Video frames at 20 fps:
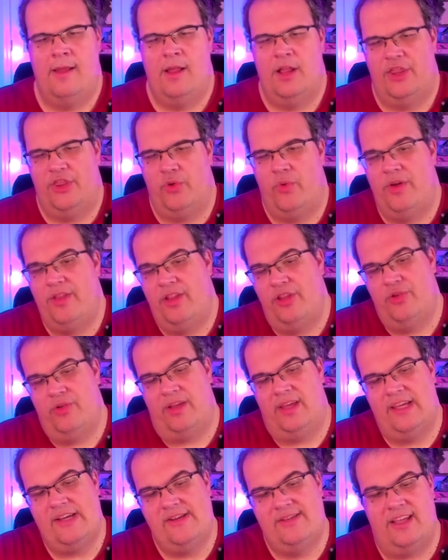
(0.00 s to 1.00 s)
the way to do it
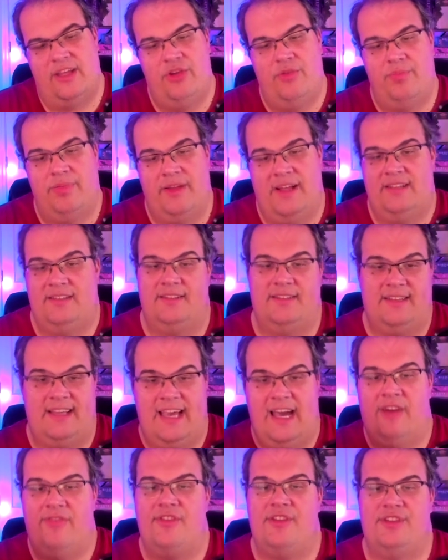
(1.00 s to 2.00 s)
here is that you place these
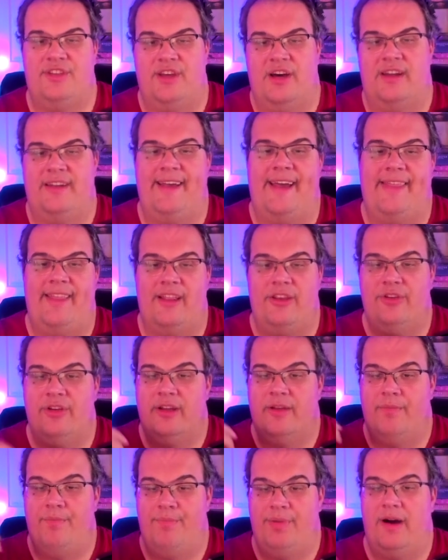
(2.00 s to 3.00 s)
counters on and then you
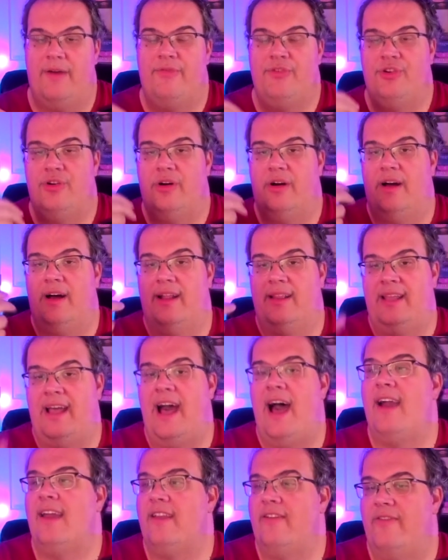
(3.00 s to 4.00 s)
can buff your
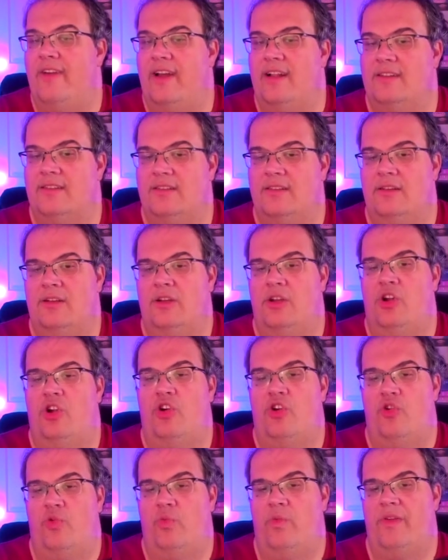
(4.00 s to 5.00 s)
attack events
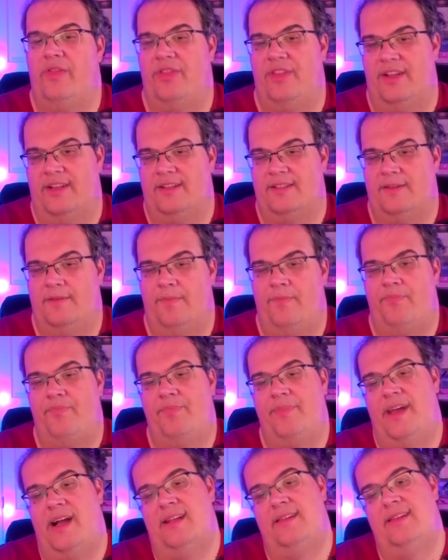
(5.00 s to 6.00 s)
with this.
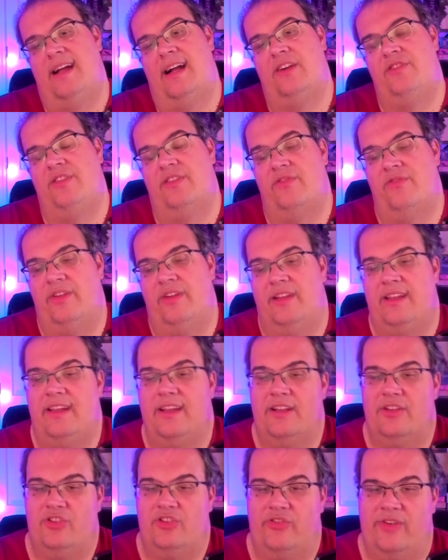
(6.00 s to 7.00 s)
That's actually a really
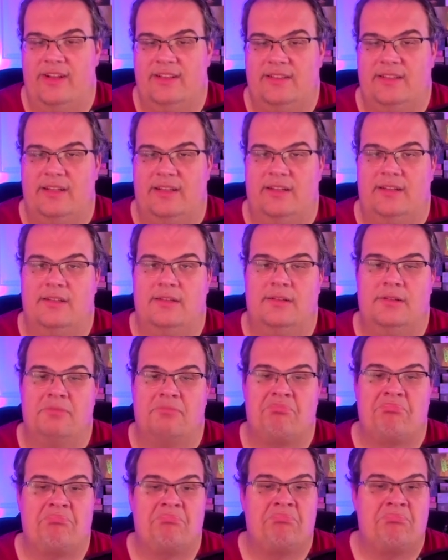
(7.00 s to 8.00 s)
interesting
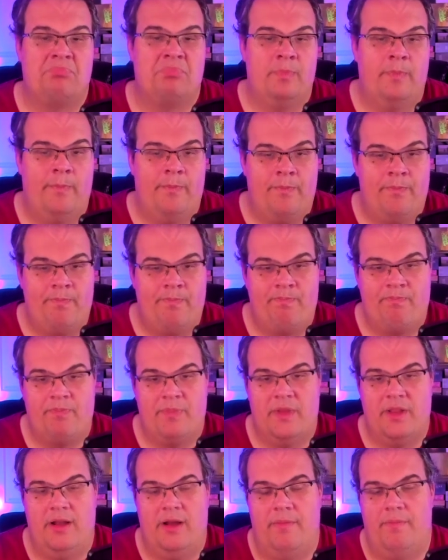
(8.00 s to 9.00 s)

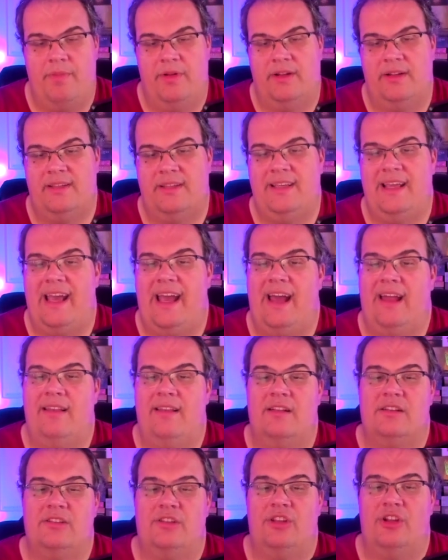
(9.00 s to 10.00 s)
ability, and
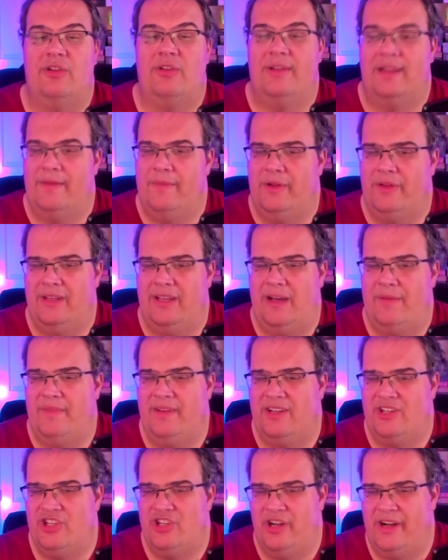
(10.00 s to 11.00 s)
there's no limit to how many
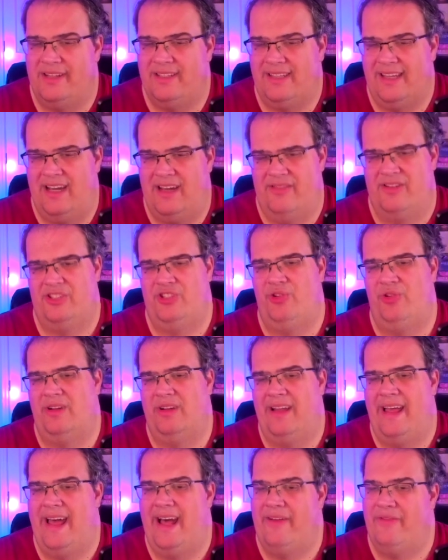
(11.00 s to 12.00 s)
charge counters you can
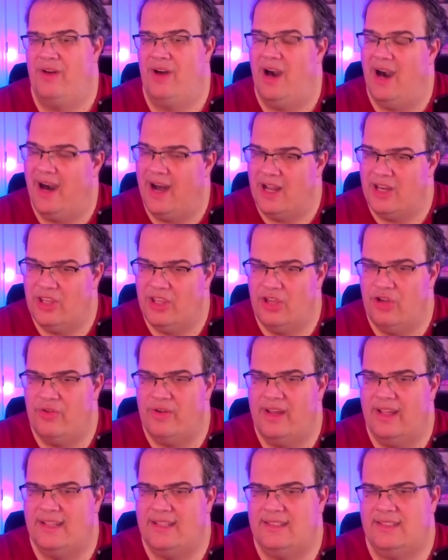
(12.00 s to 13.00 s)
have on you,
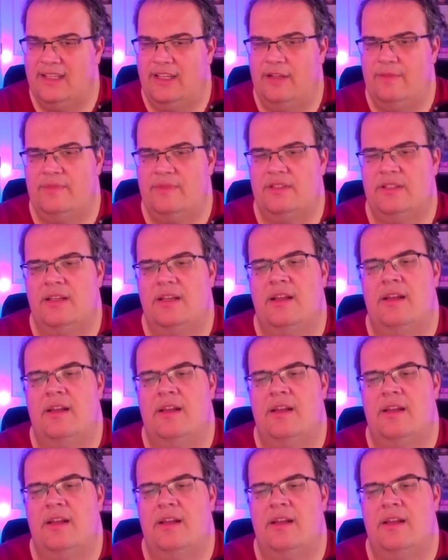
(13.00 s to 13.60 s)
it seems,